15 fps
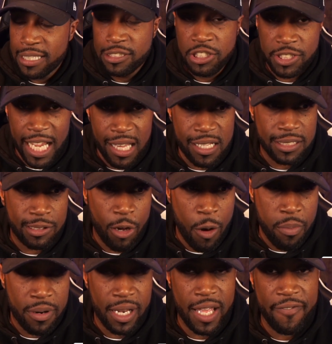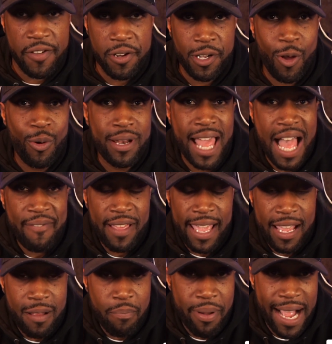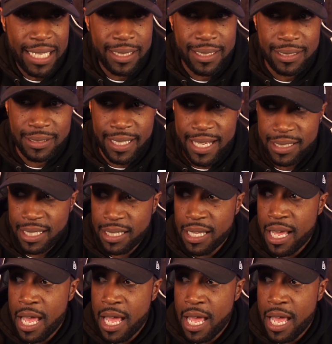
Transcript: Jalen Tolbert, if you're going to have an impact this season,